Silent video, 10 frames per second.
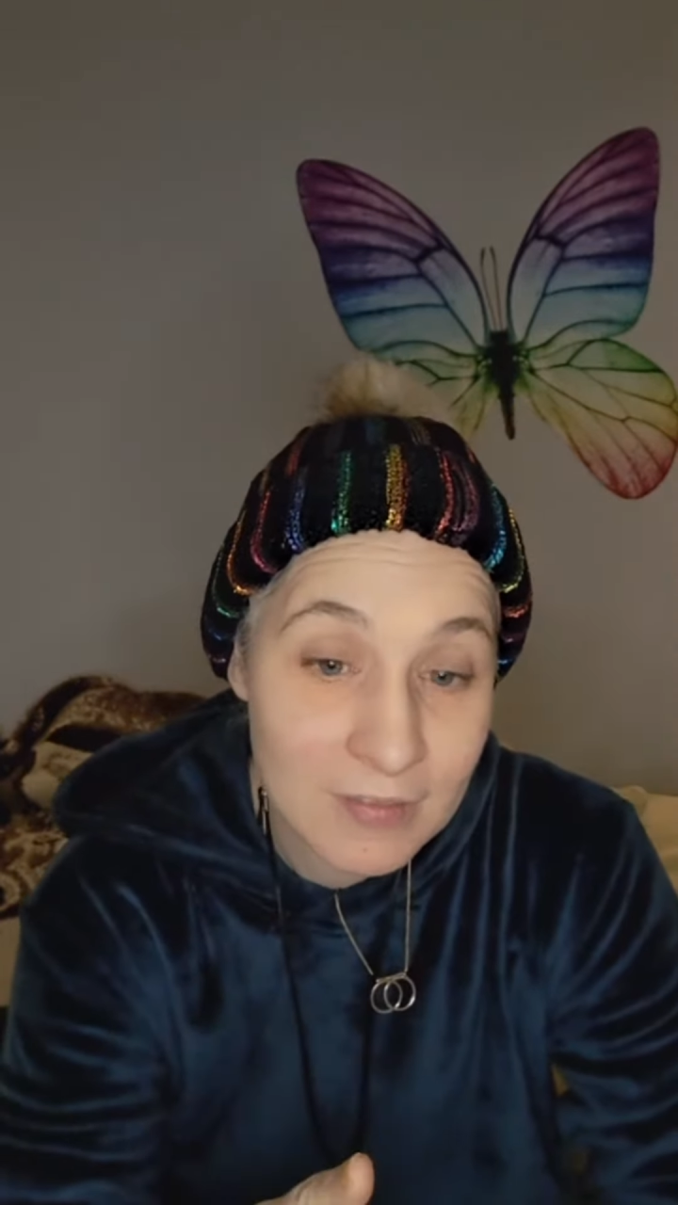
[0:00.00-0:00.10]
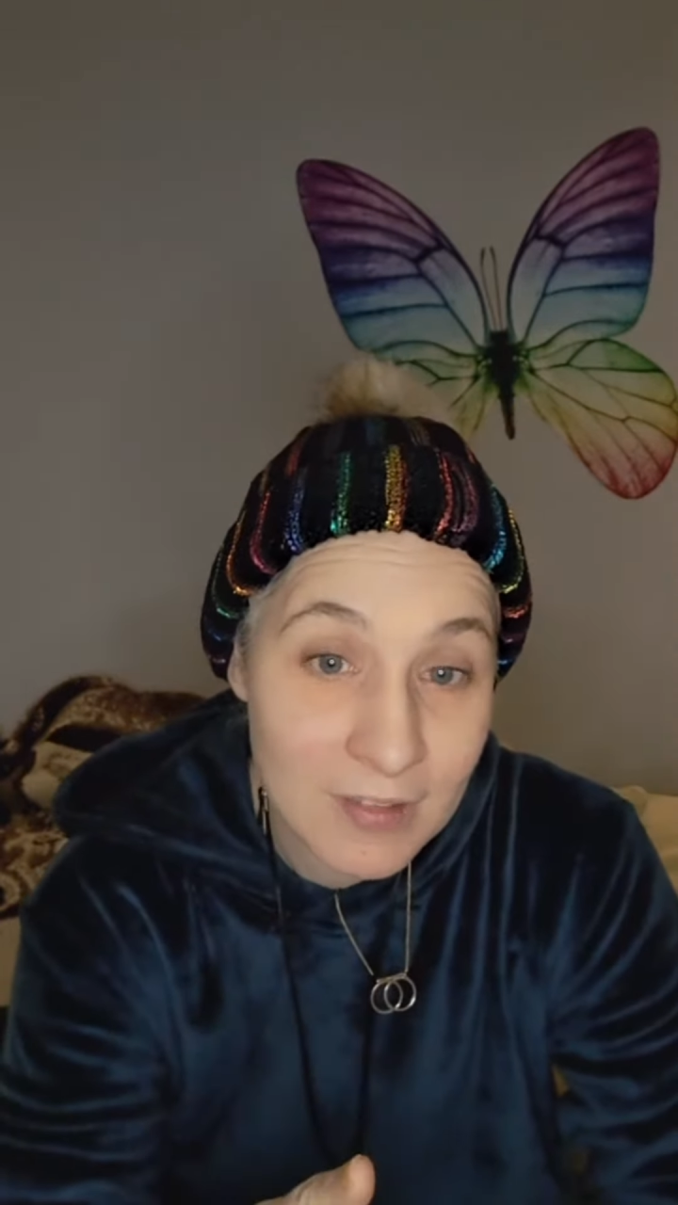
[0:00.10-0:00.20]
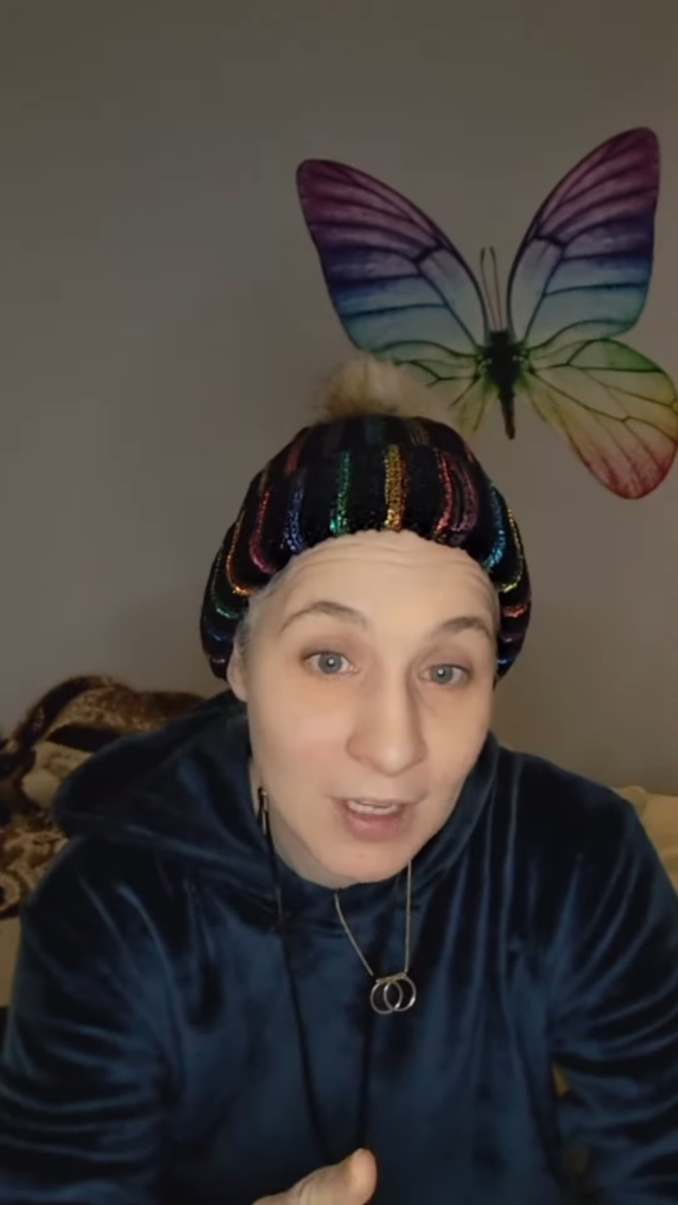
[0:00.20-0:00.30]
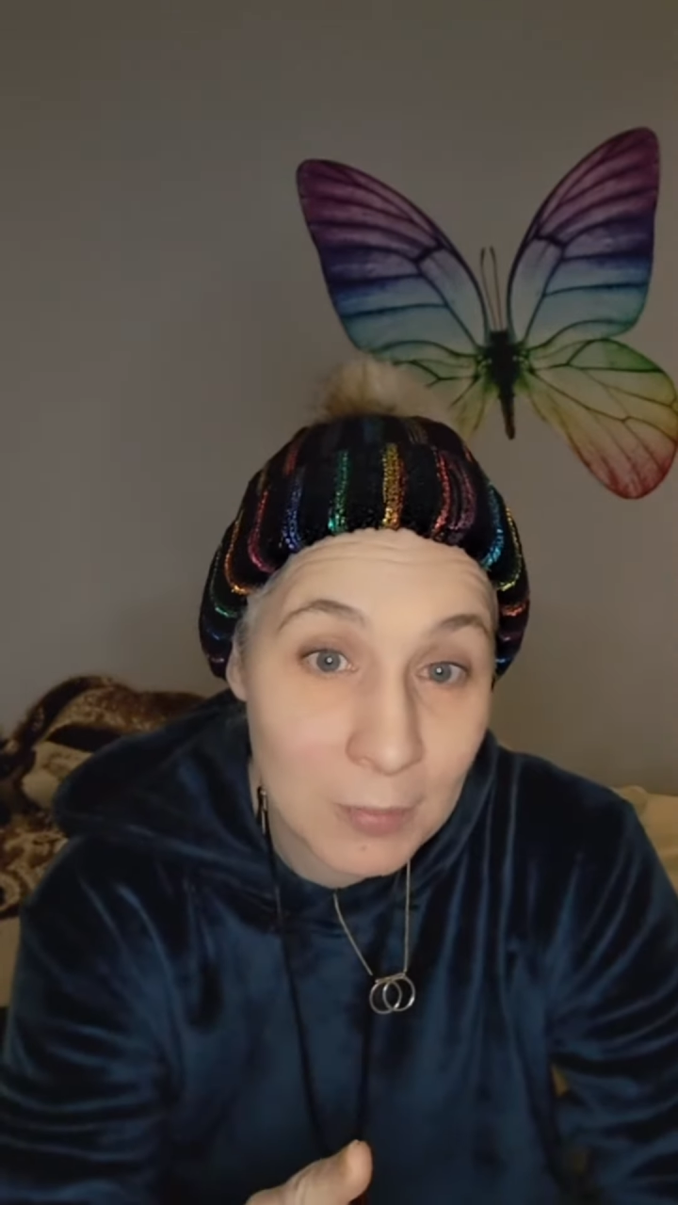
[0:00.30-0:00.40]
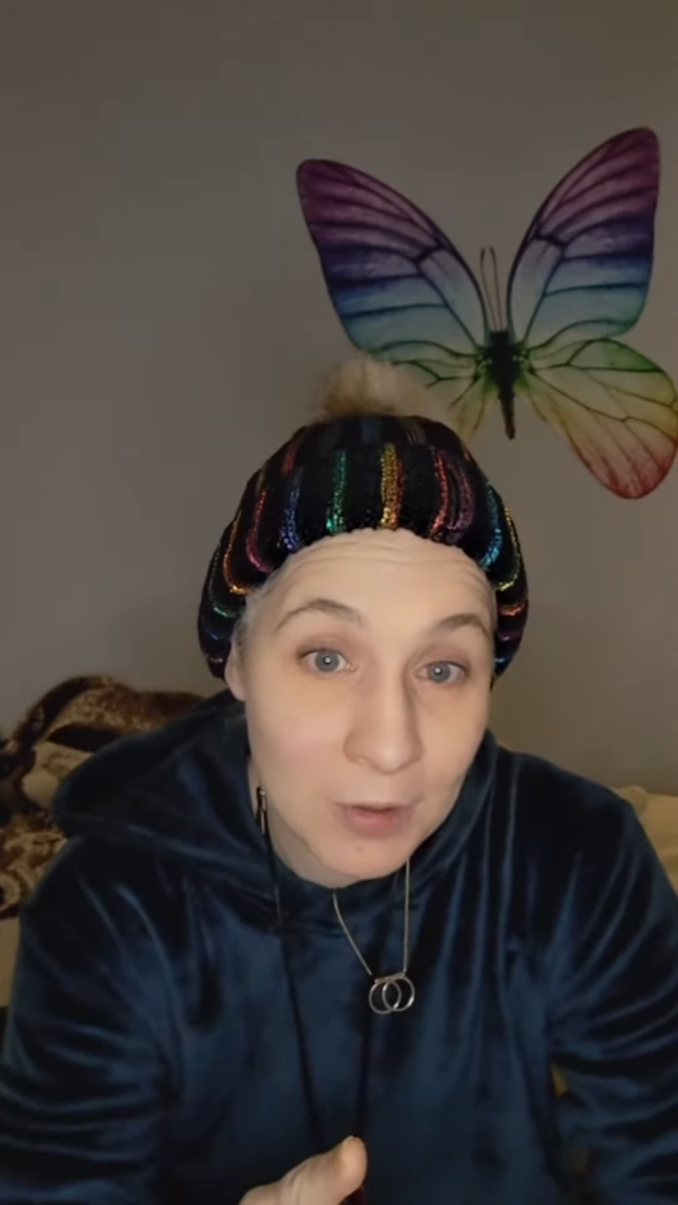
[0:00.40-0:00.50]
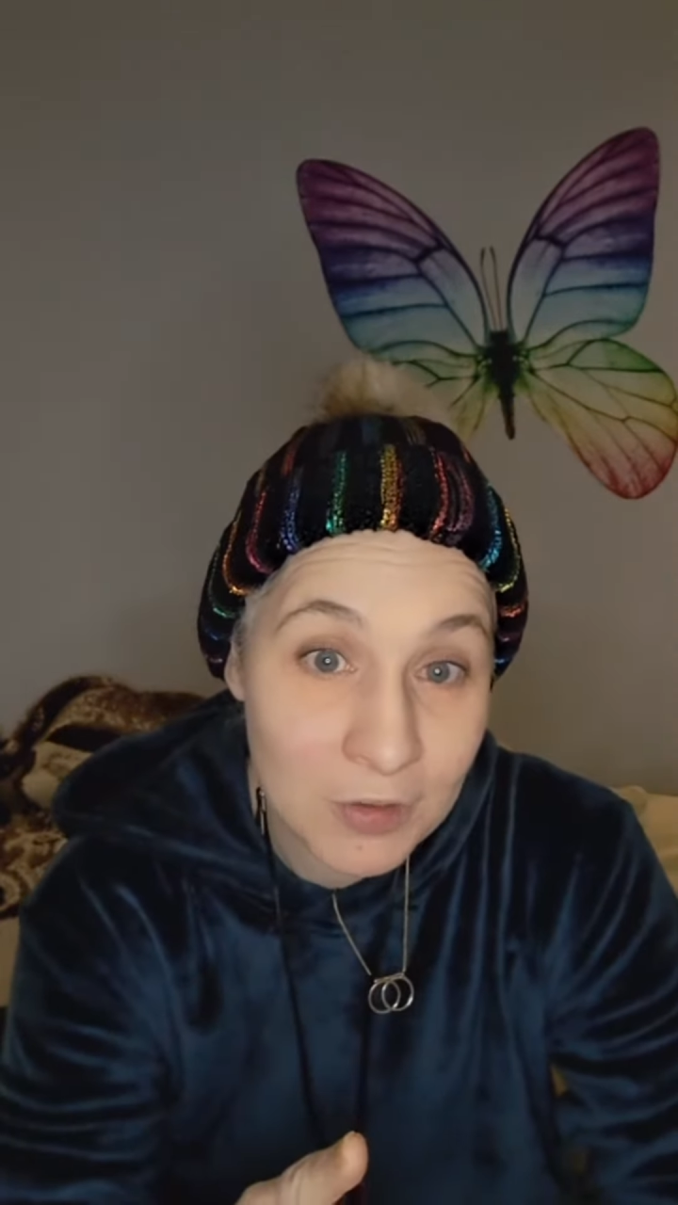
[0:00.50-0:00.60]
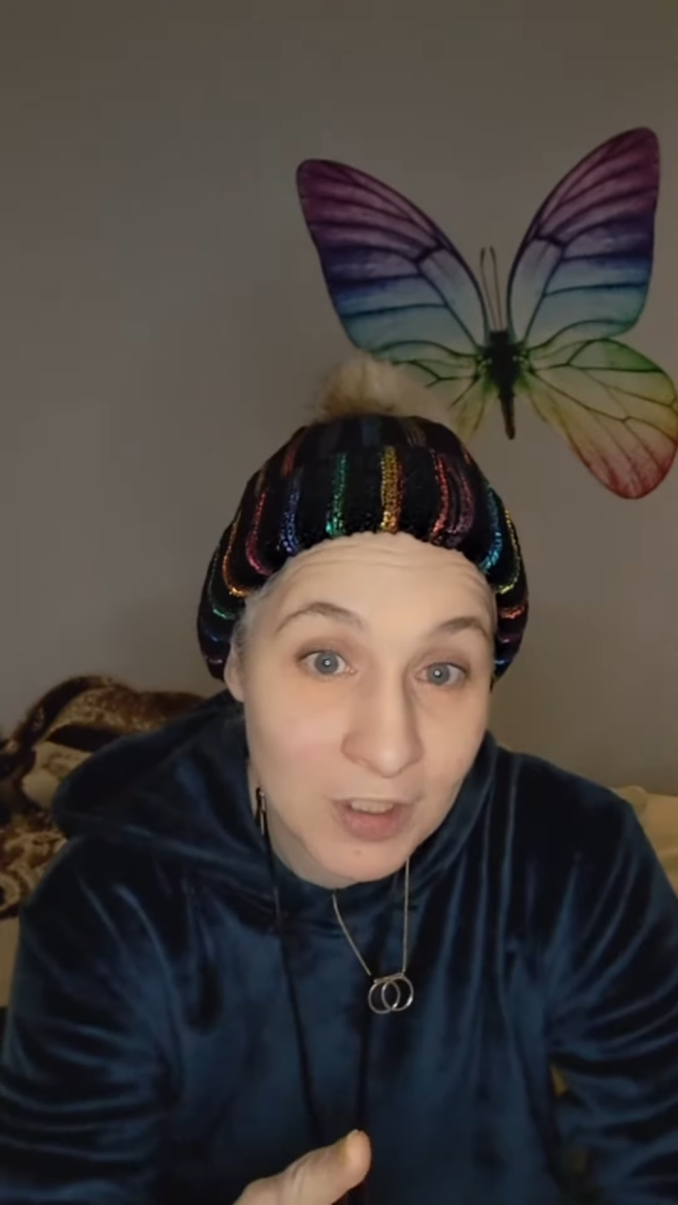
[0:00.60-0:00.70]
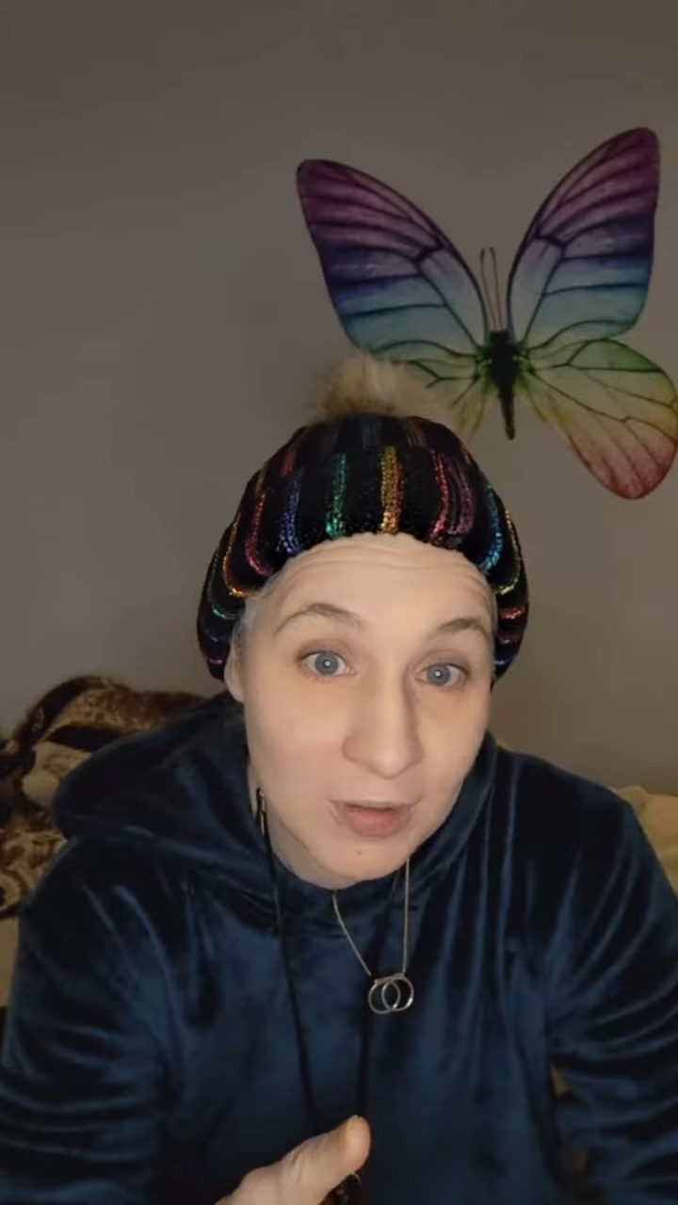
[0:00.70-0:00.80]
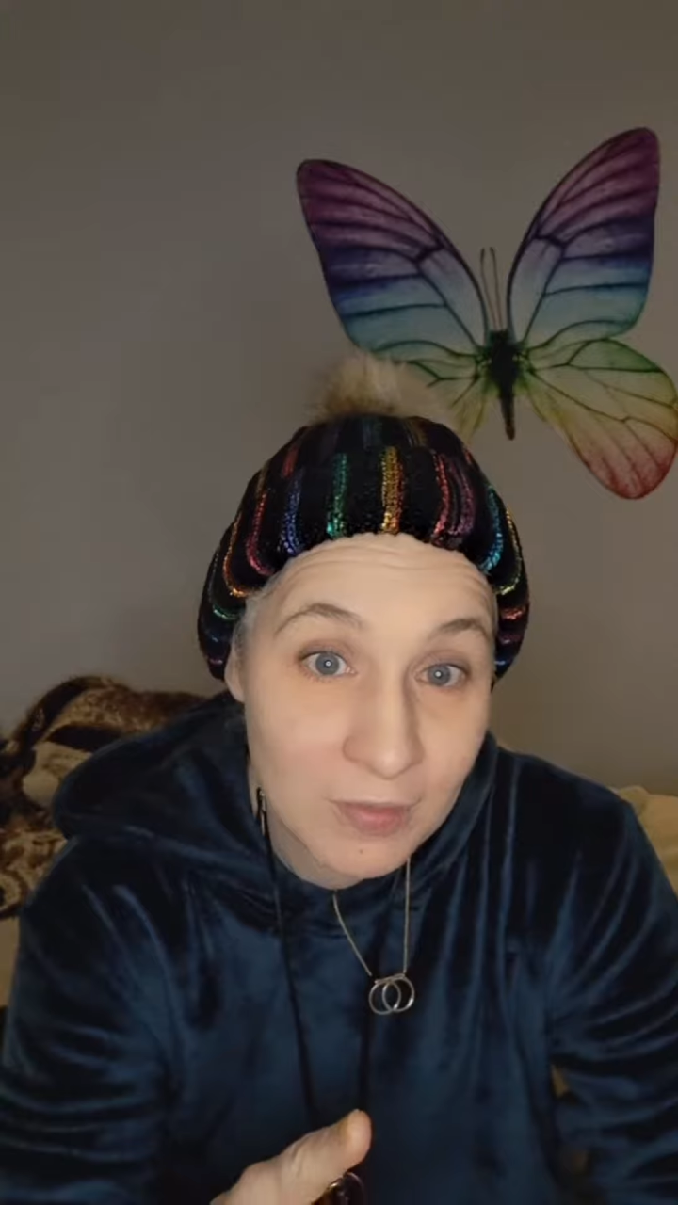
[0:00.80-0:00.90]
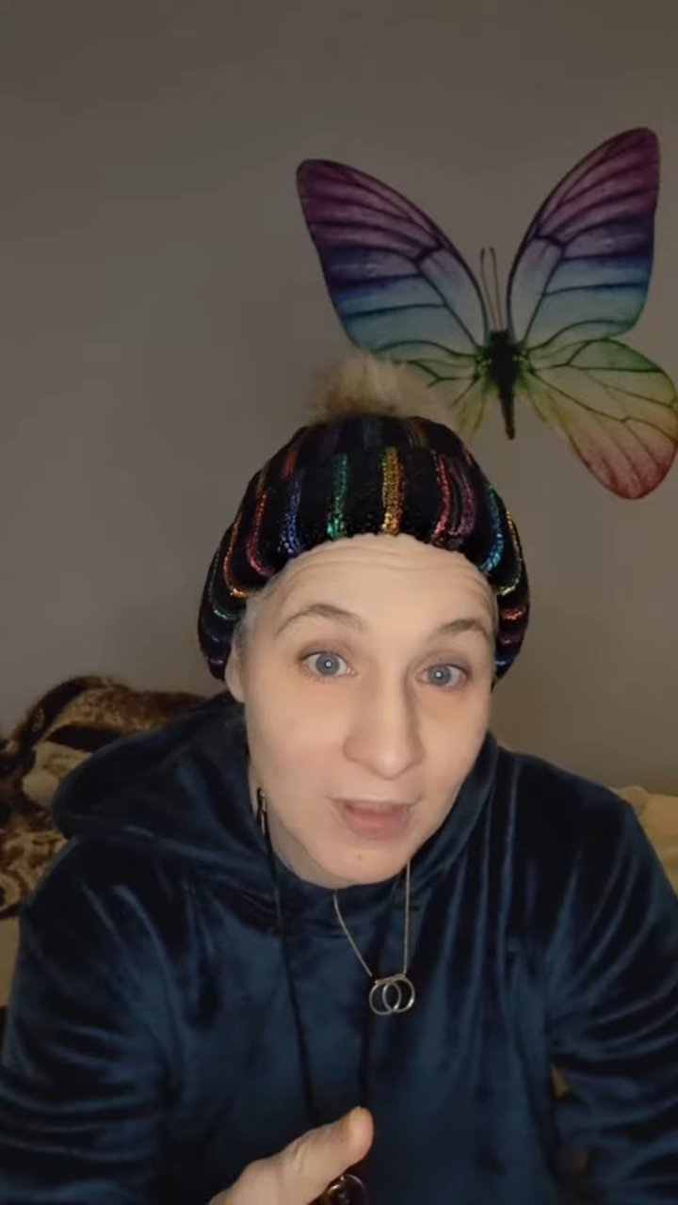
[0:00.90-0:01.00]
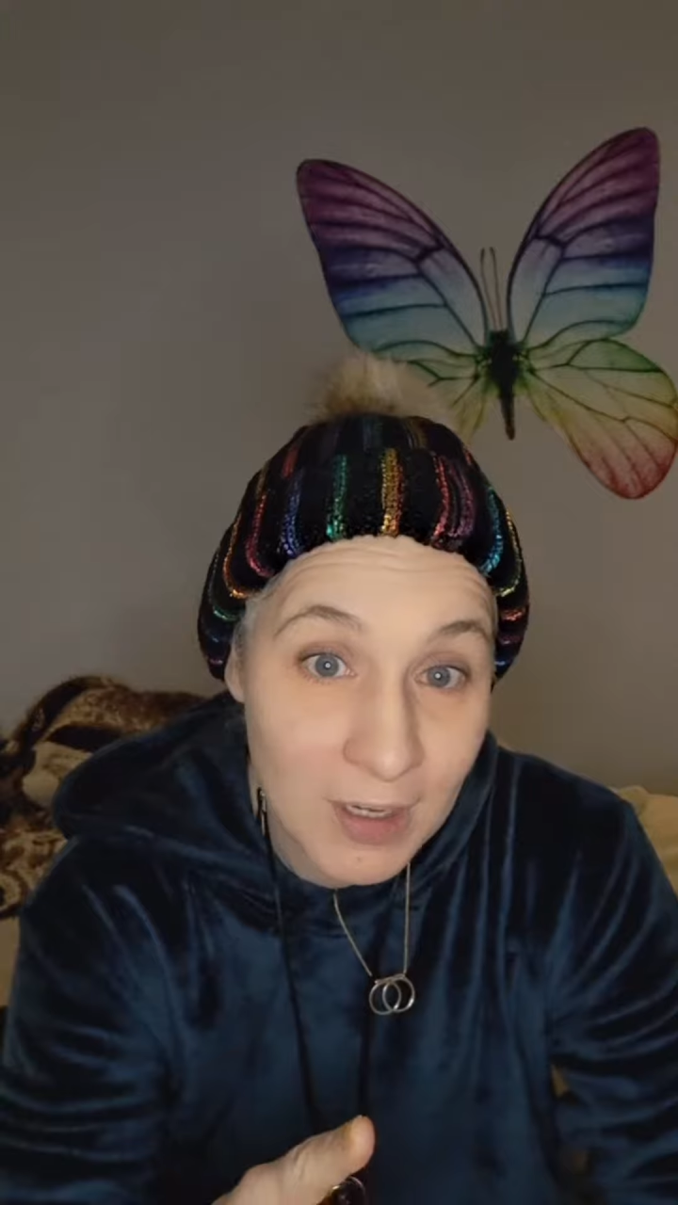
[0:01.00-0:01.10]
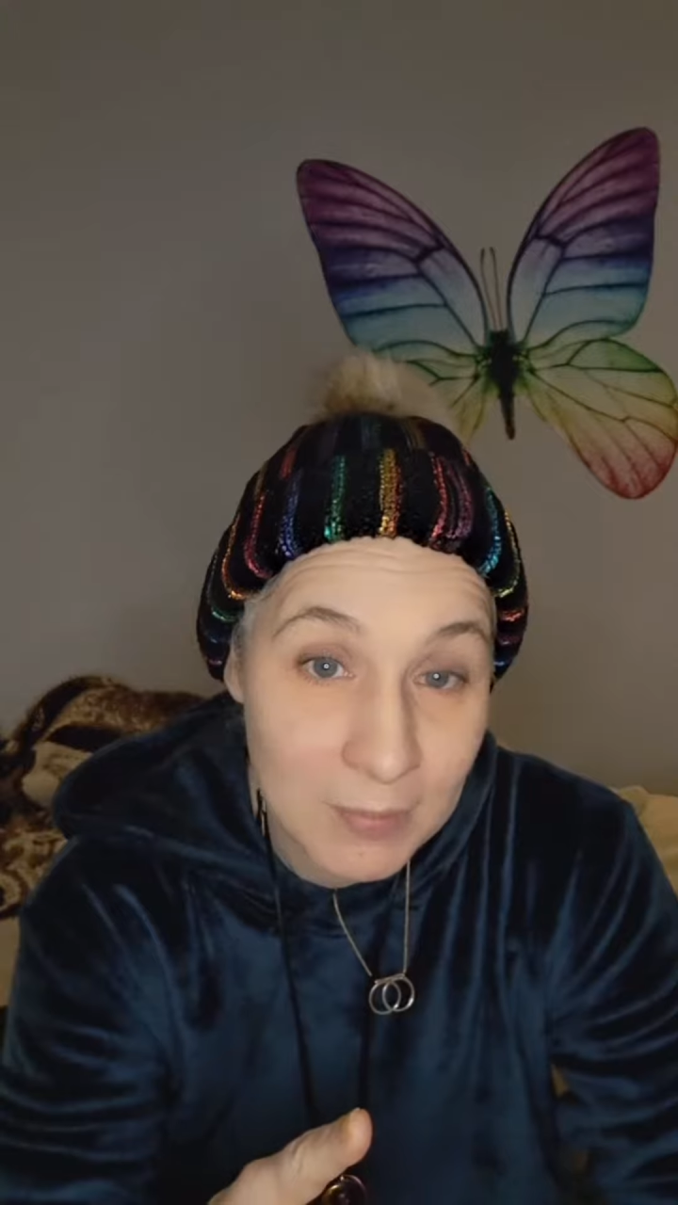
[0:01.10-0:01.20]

emoji that I'm